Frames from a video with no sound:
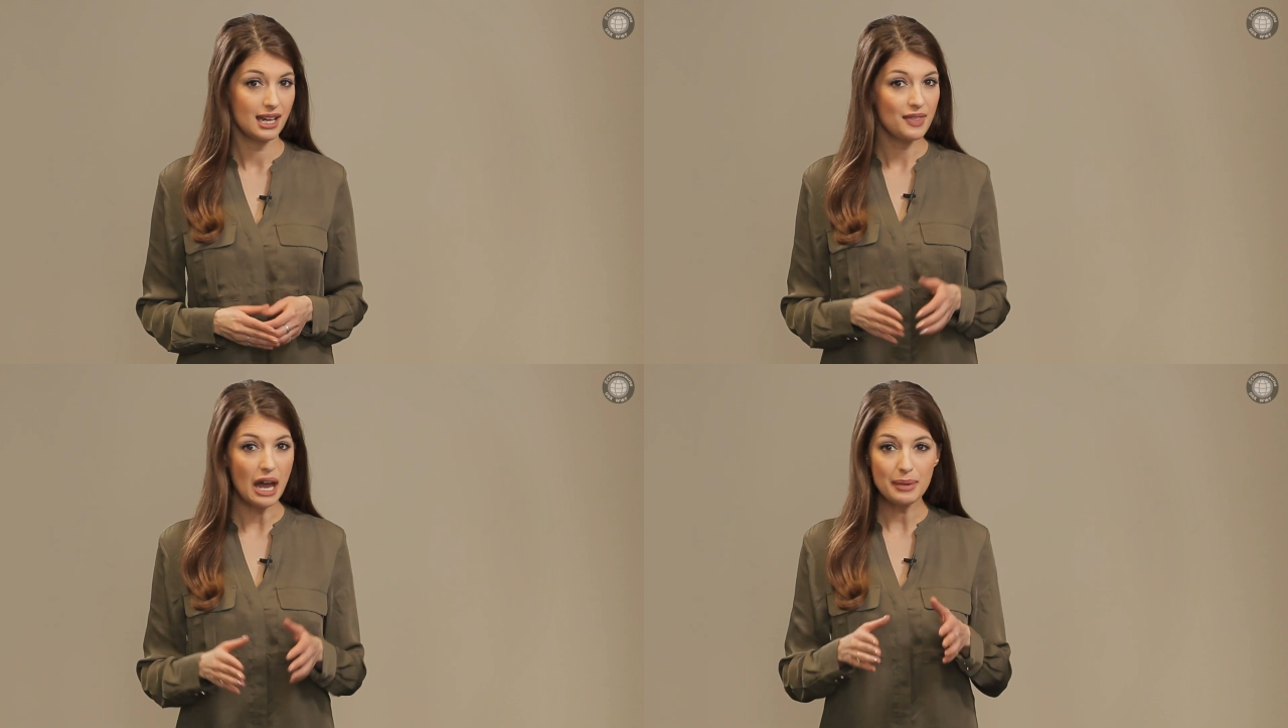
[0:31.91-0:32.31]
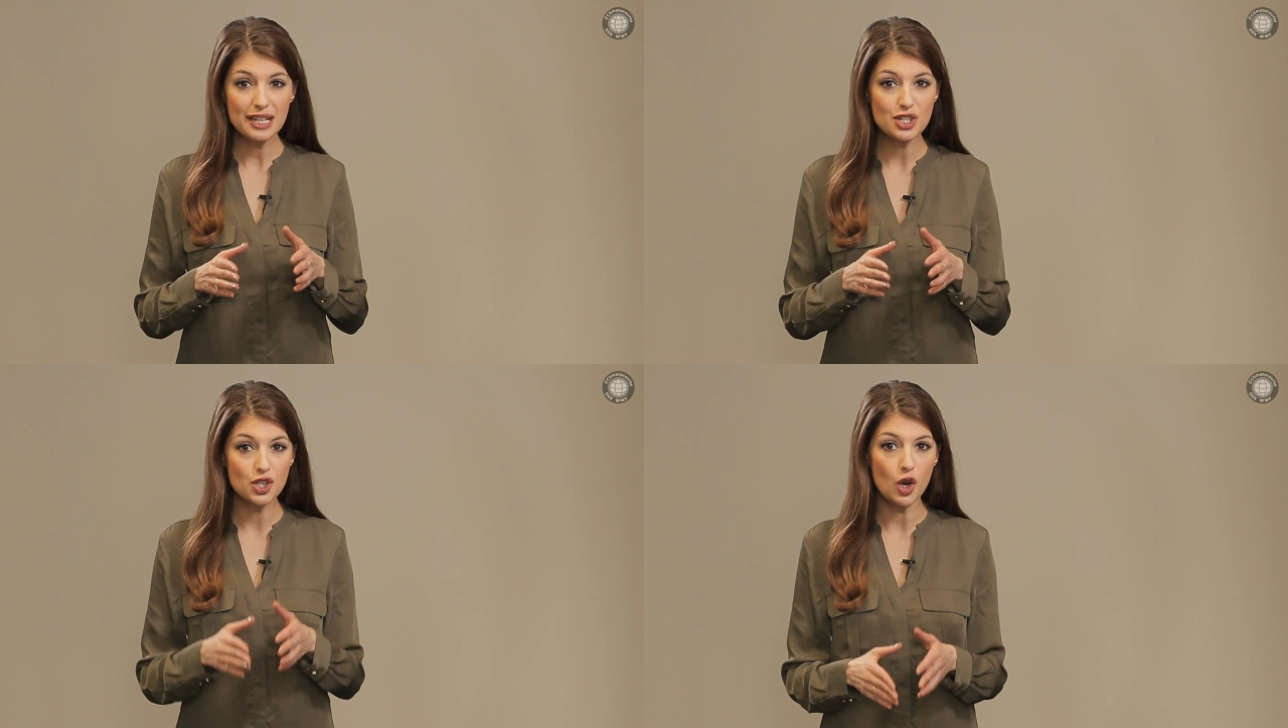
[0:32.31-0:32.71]
That
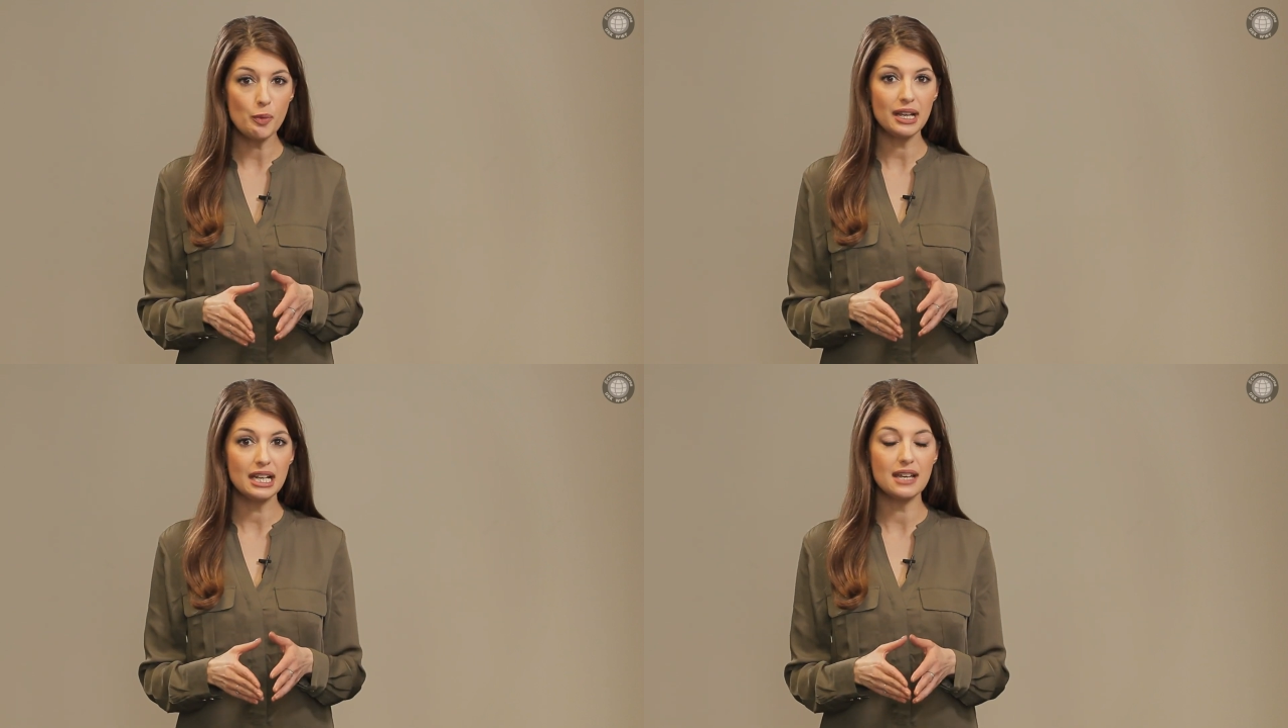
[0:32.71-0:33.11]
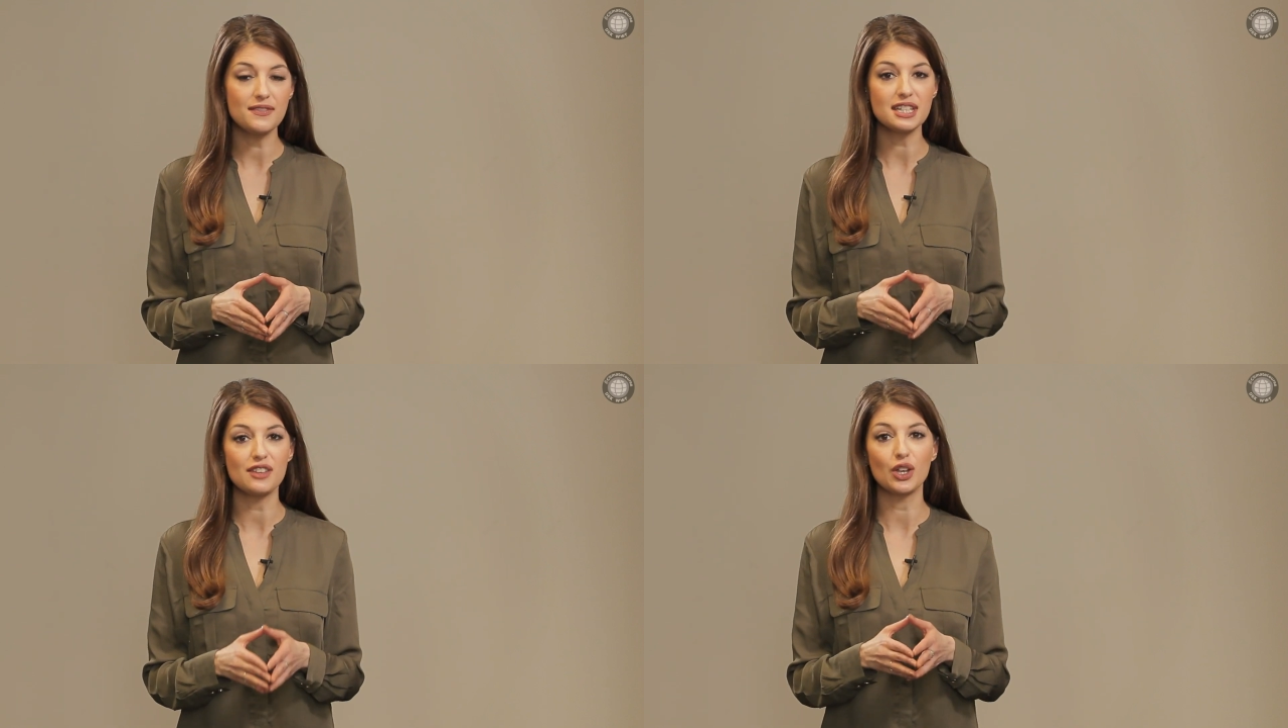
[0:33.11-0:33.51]
means nobody
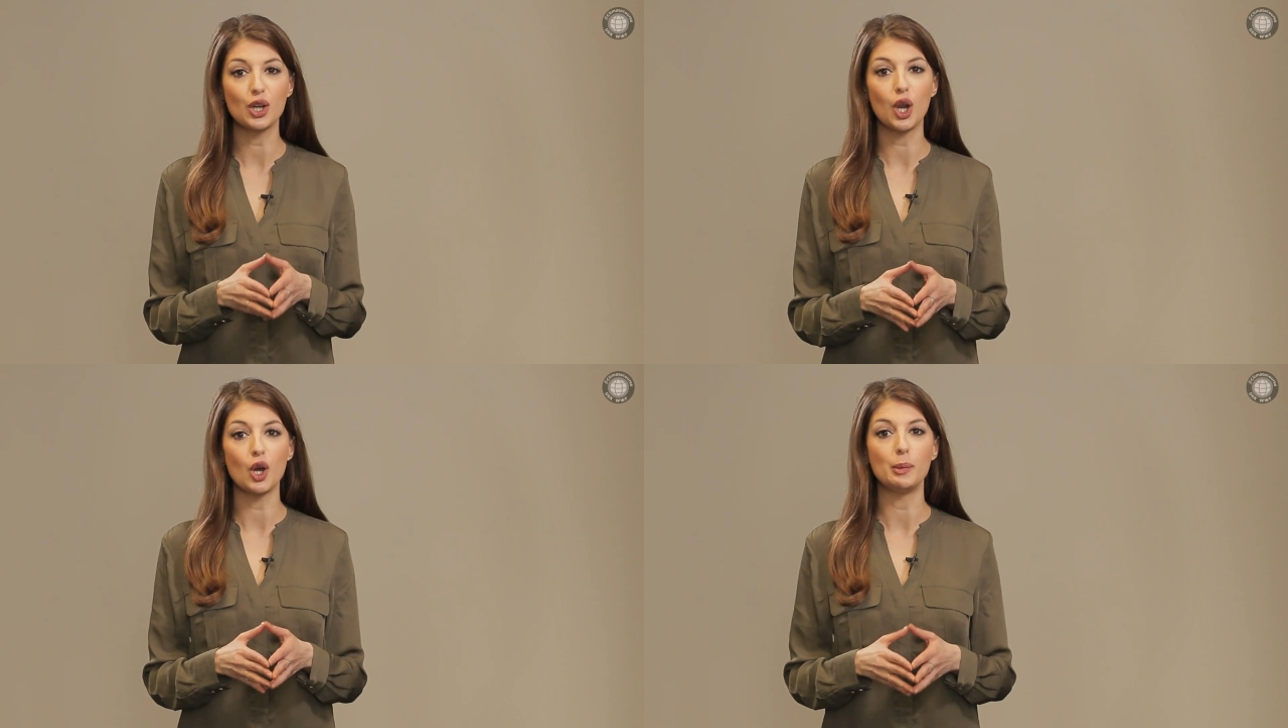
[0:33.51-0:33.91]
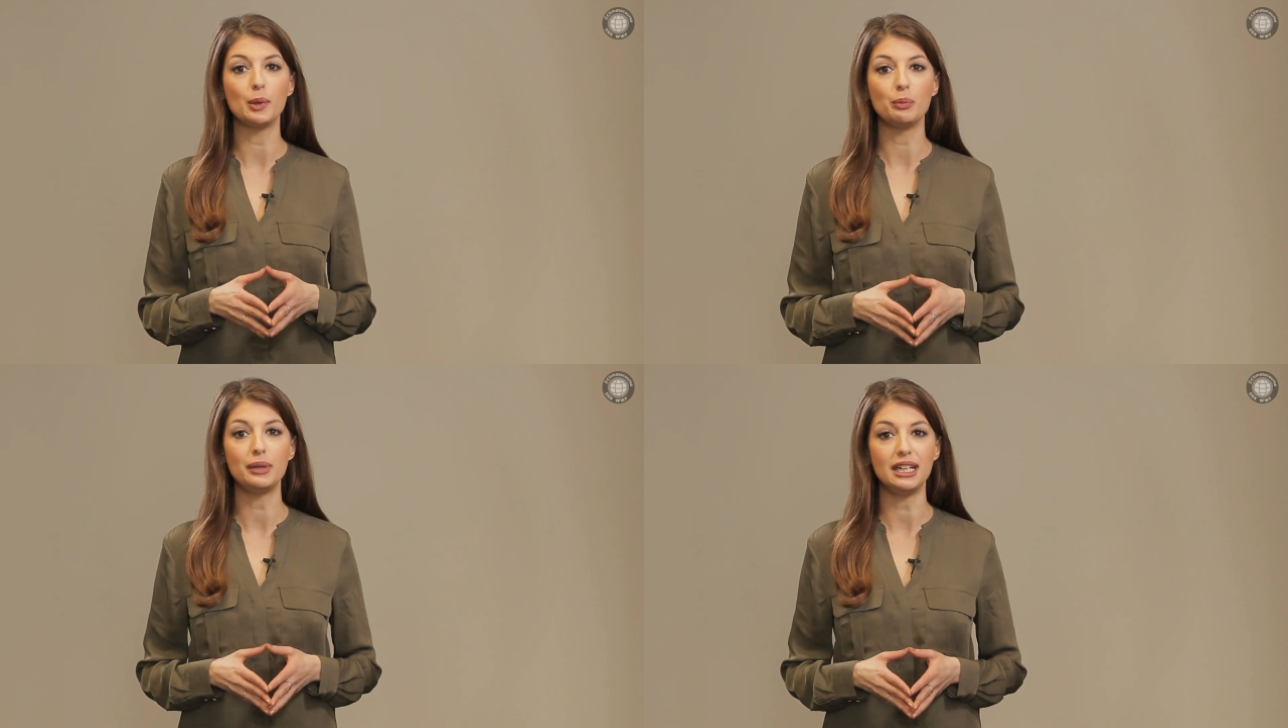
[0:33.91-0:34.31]
lives in the
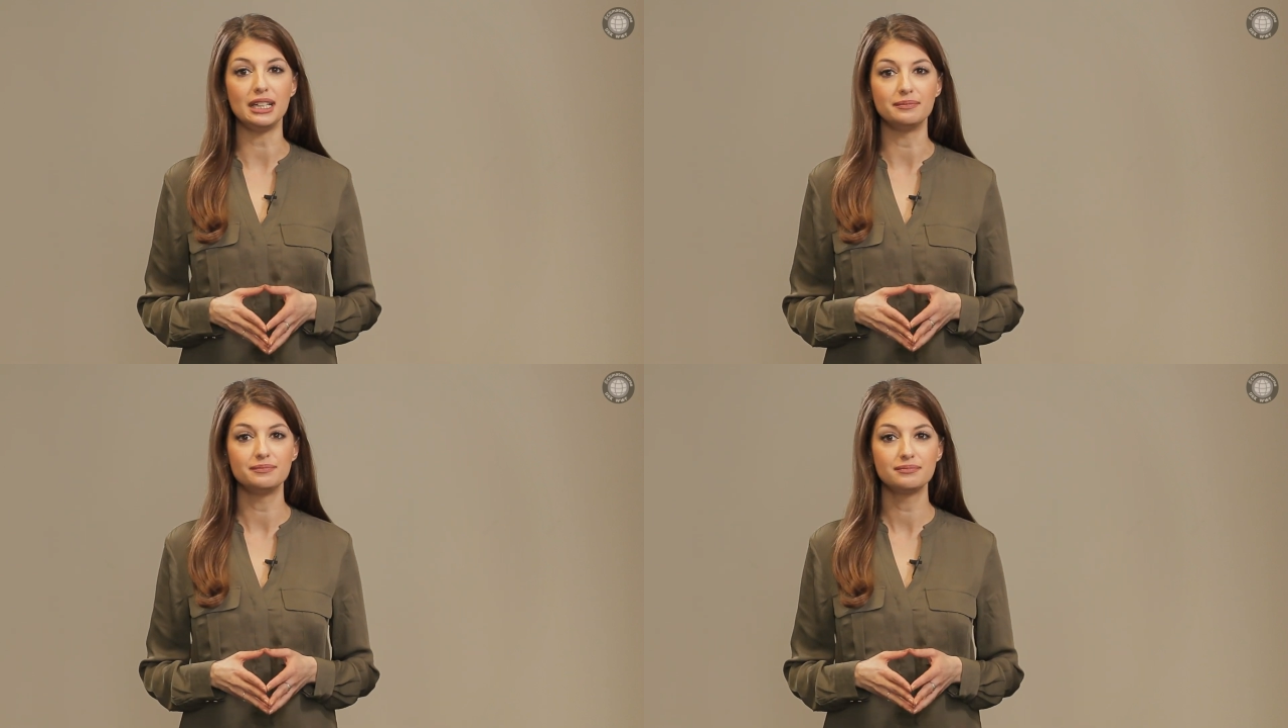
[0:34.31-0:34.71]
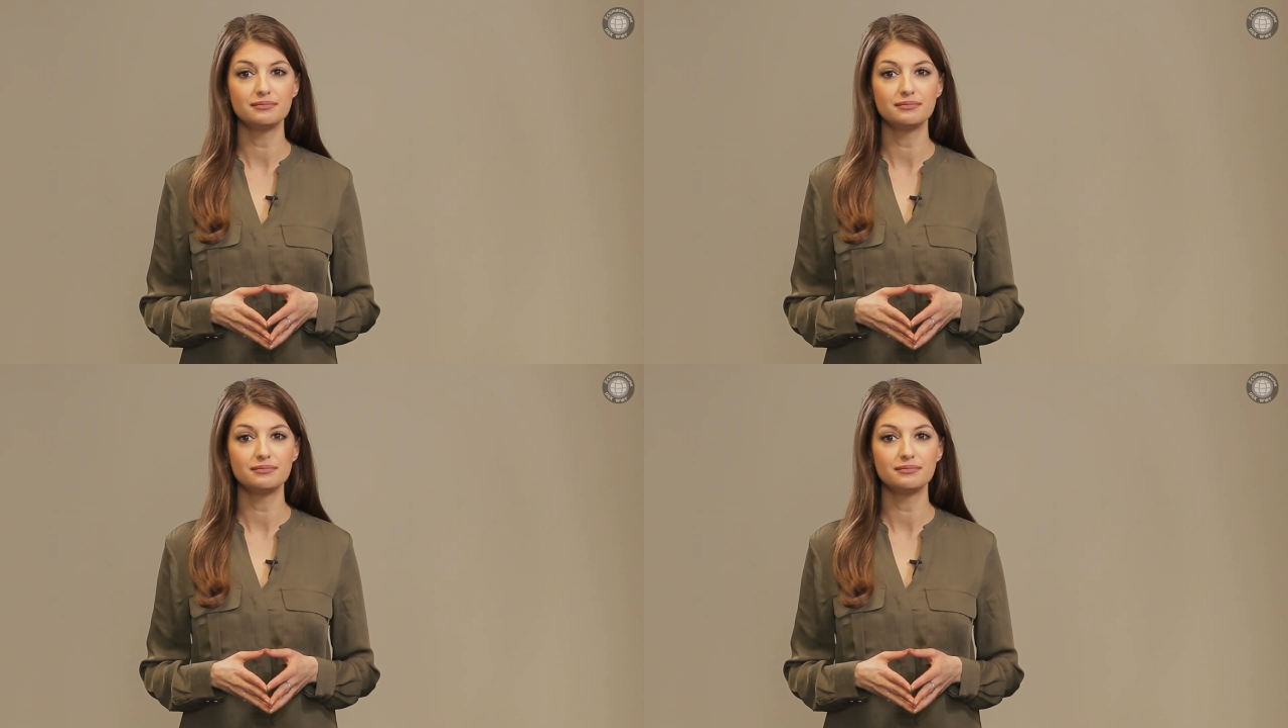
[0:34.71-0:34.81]
global mean.